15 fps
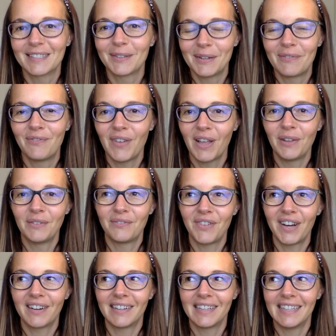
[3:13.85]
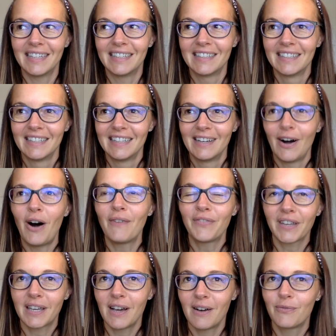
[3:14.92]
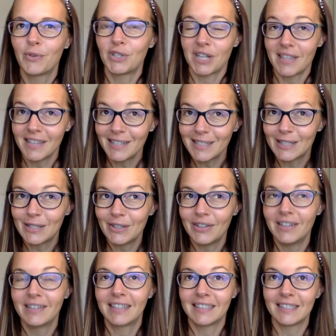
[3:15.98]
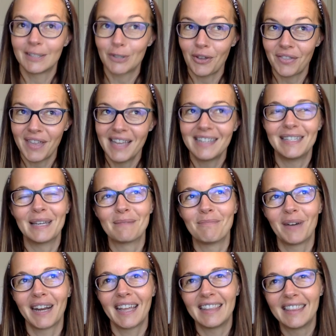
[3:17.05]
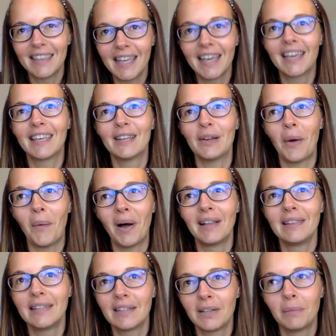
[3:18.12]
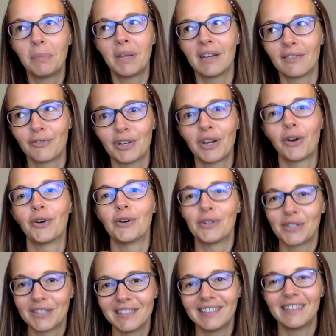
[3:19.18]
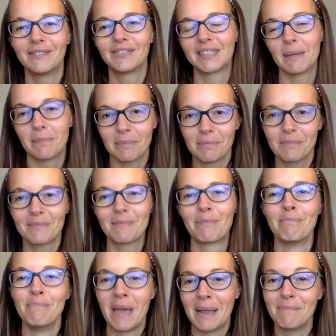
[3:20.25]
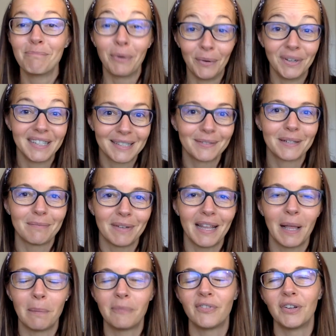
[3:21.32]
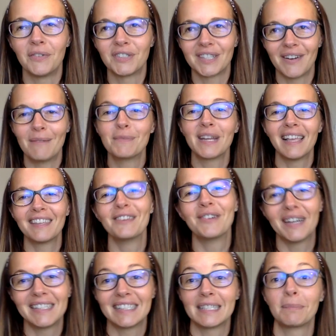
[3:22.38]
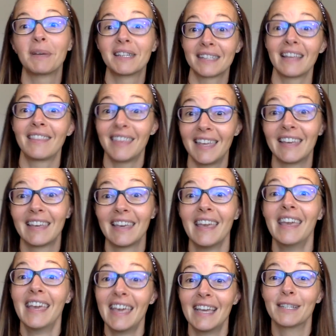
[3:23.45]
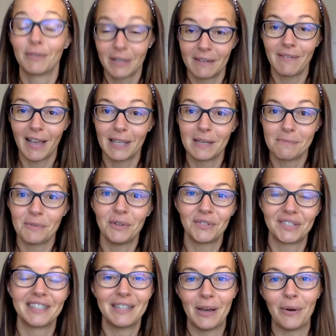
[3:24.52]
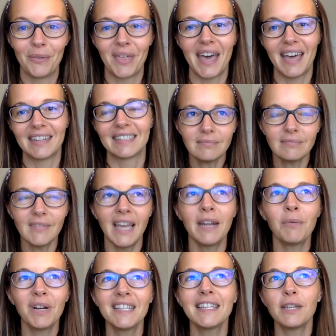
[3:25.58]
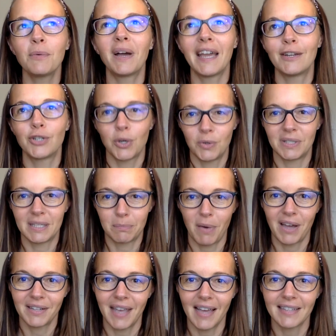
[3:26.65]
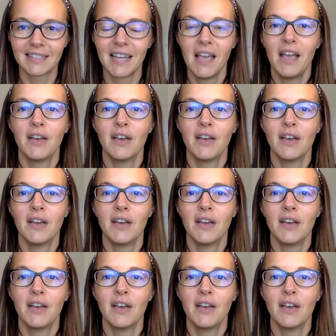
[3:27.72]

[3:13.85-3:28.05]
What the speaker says: So it felt very off the cuff, which I think is good because it's authentic, but I think, a little bit of rehearsal of some main points would have been helpful. So I'm telling you guys this because I think it's really valuable to know that. And I want to tell you why I chose this podcast.